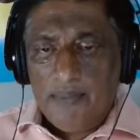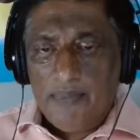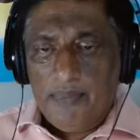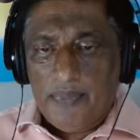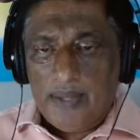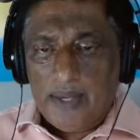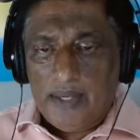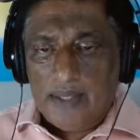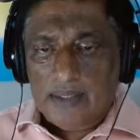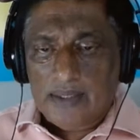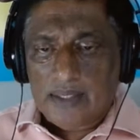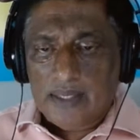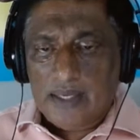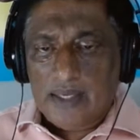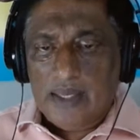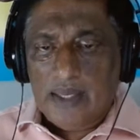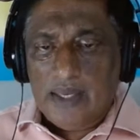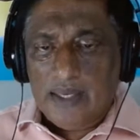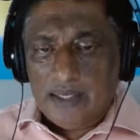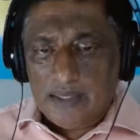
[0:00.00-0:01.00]
that are
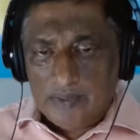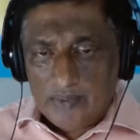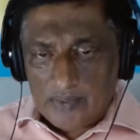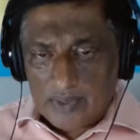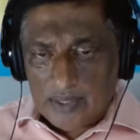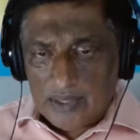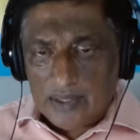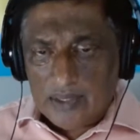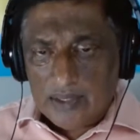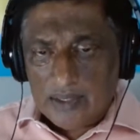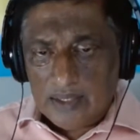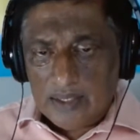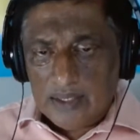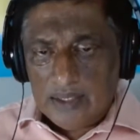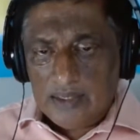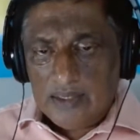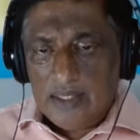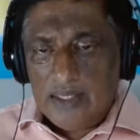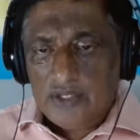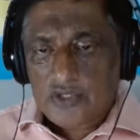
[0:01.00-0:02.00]
integral
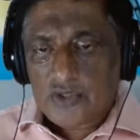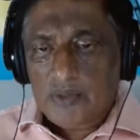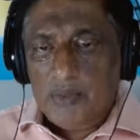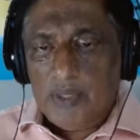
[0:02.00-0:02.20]
and needs to